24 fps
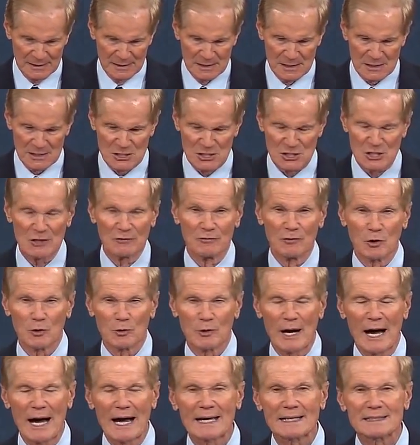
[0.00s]
civil
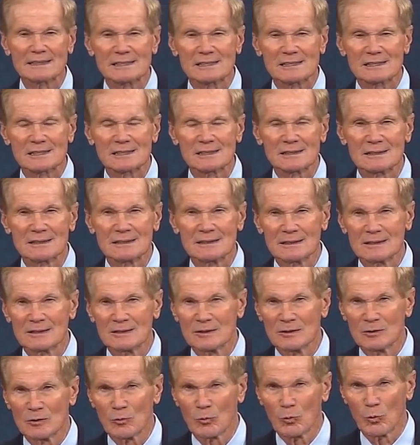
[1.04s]
rights,
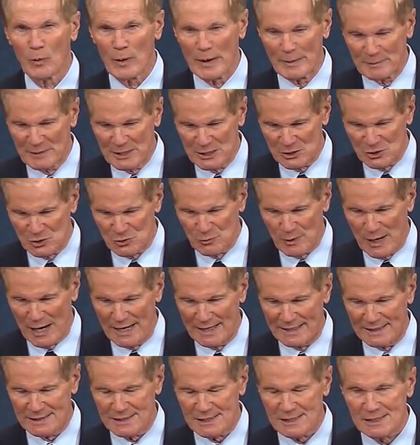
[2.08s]
women's
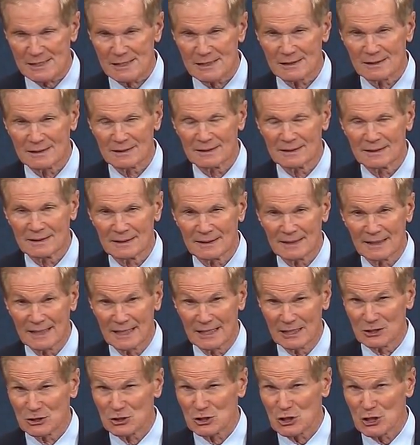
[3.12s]
rights,
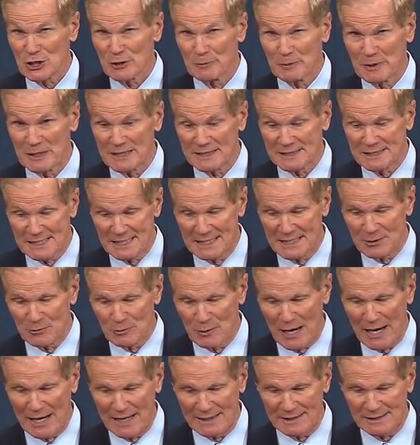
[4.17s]
LGBT
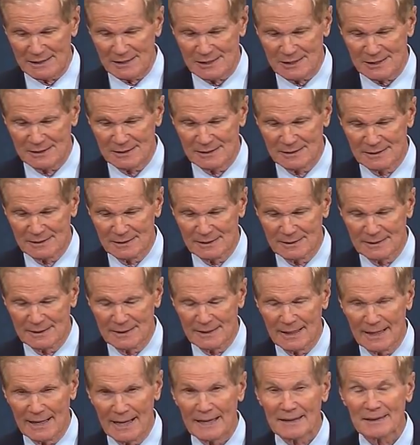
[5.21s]
rights,
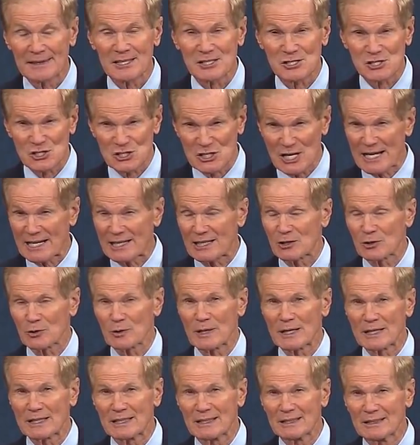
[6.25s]
and the
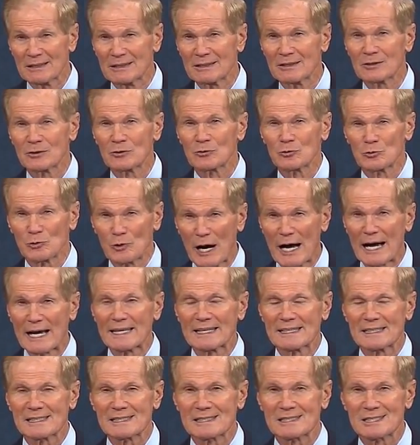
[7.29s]
sacred
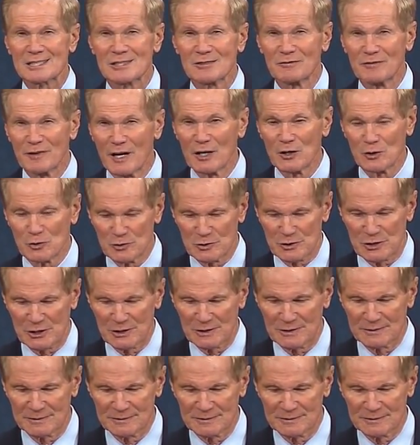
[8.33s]
right to vote.